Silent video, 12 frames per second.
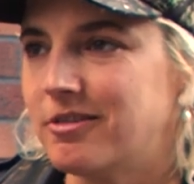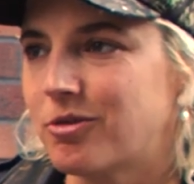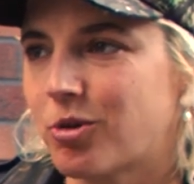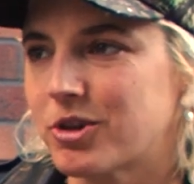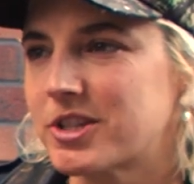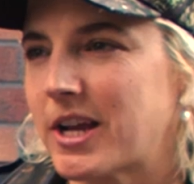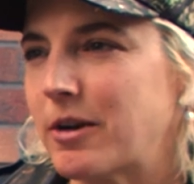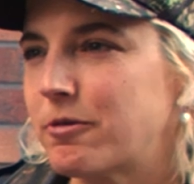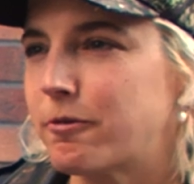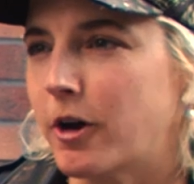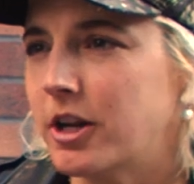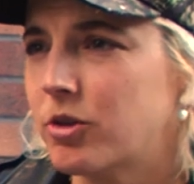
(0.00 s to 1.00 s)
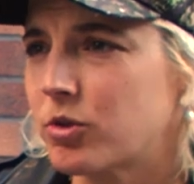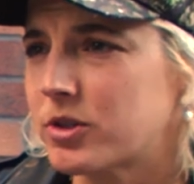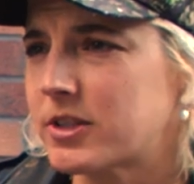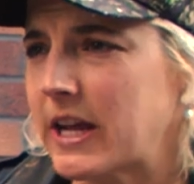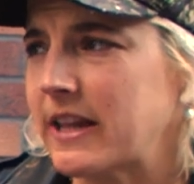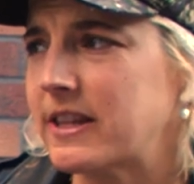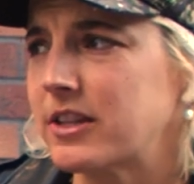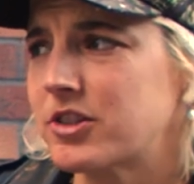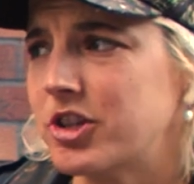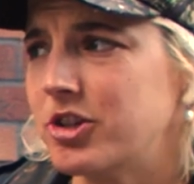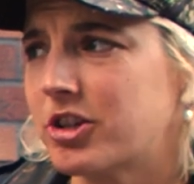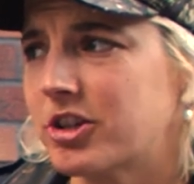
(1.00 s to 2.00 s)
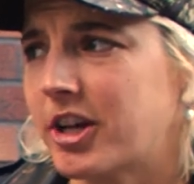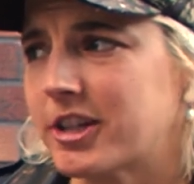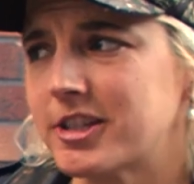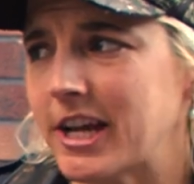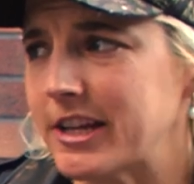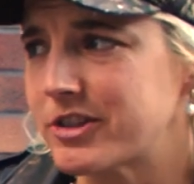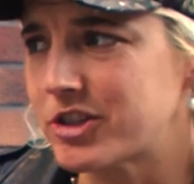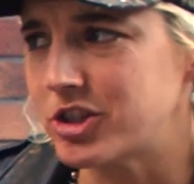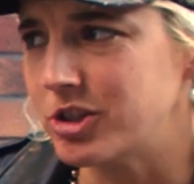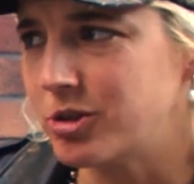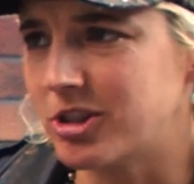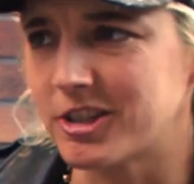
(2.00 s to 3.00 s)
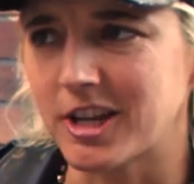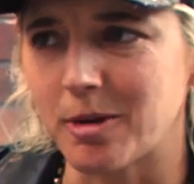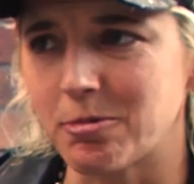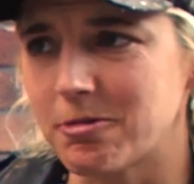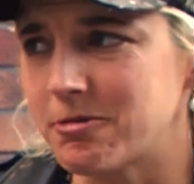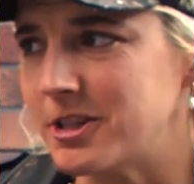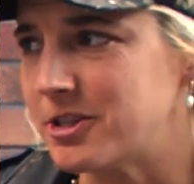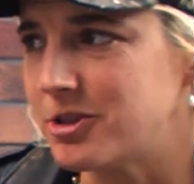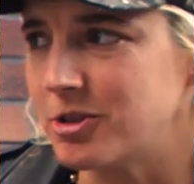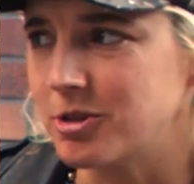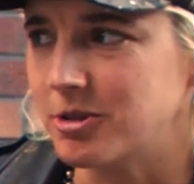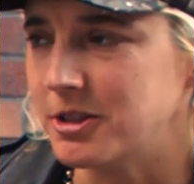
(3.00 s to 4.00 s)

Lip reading: or sound fun, or sad things that you could like dance to or tap your feet to.